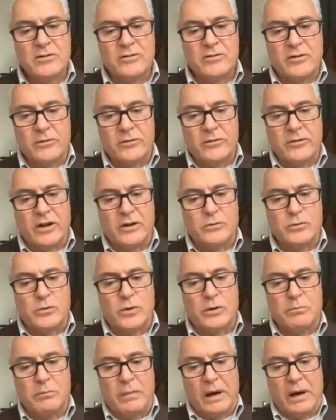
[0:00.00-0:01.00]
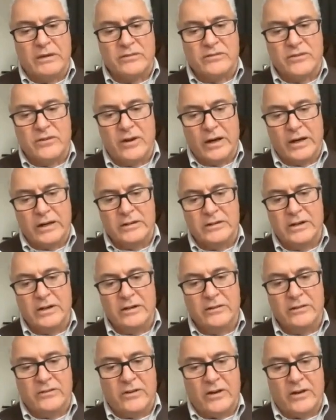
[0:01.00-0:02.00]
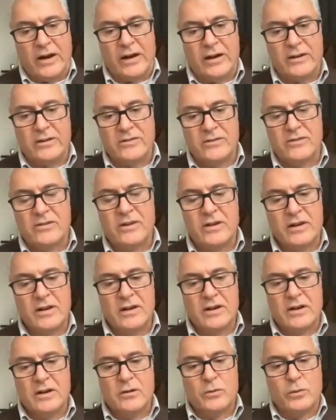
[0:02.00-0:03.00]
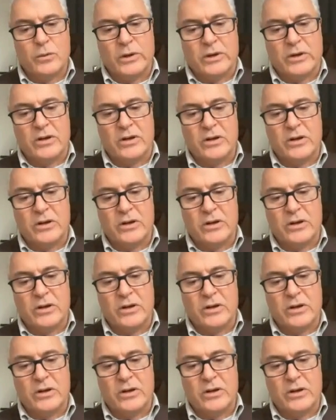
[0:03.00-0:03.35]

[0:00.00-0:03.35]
So they were maintained intact with